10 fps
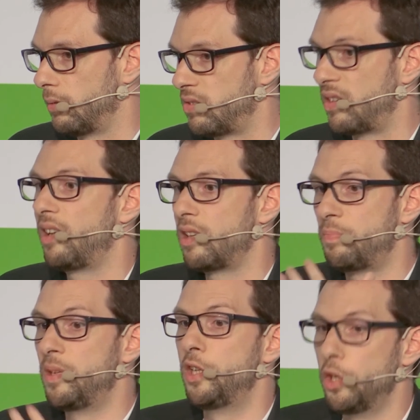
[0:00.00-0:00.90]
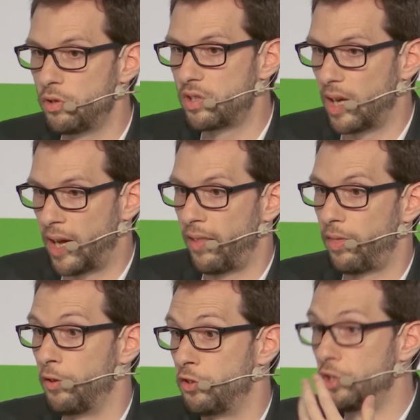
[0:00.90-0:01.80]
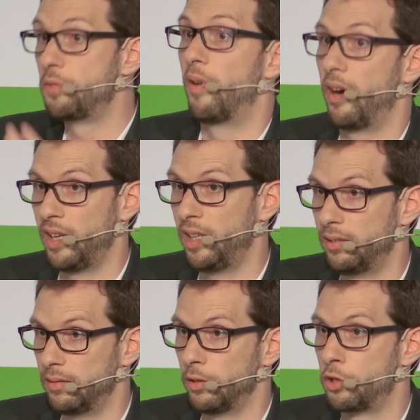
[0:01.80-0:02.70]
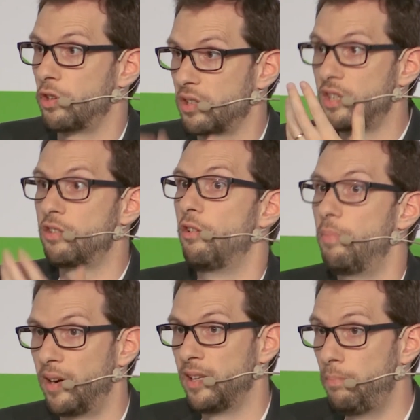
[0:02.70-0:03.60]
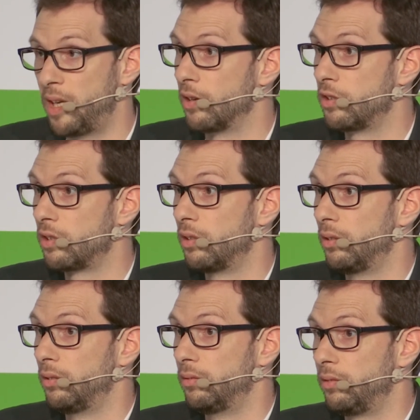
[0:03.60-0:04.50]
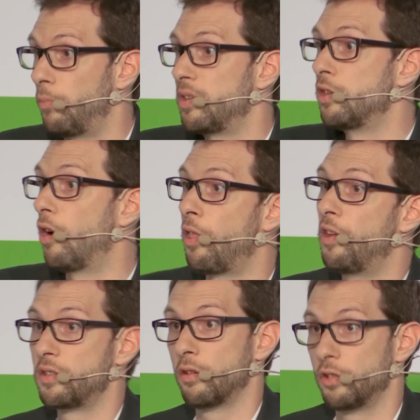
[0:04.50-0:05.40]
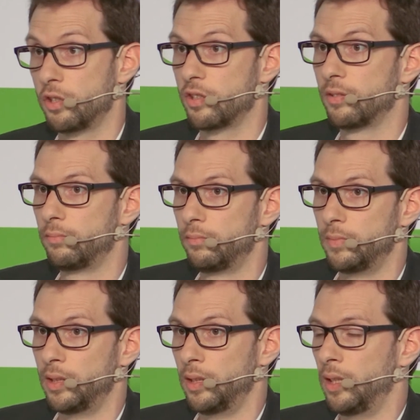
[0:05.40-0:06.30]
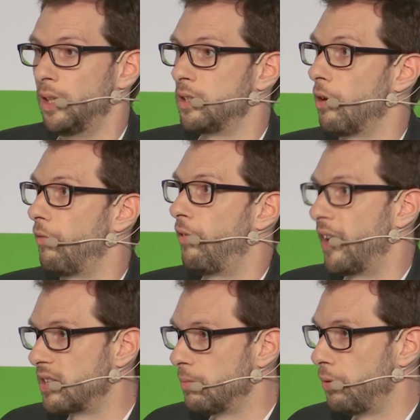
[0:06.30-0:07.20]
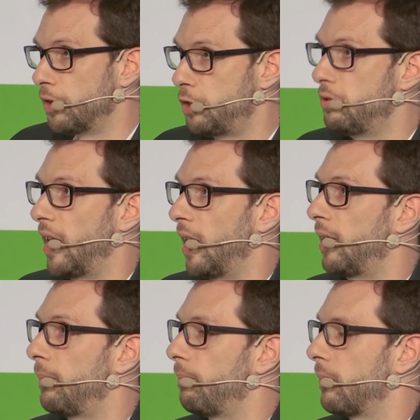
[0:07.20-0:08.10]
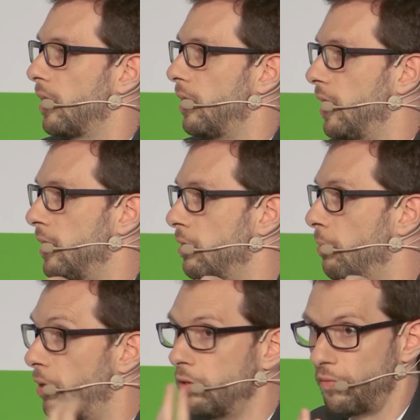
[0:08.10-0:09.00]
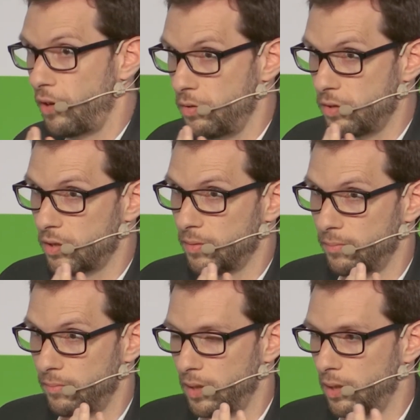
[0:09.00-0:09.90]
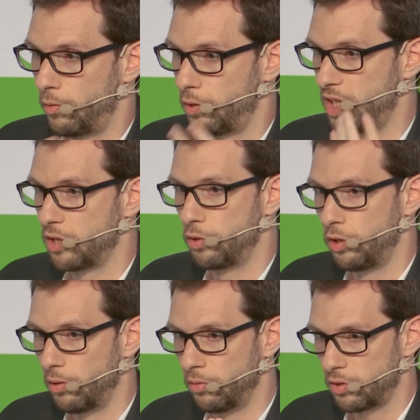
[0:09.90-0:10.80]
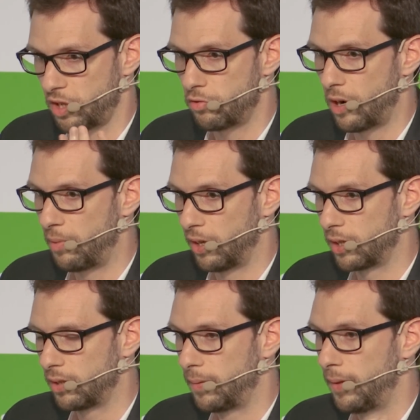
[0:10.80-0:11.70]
state has been used as a third party, a trusted third party, because there was no other solutions. So, for example, today, the Banque de France, which is a central bank,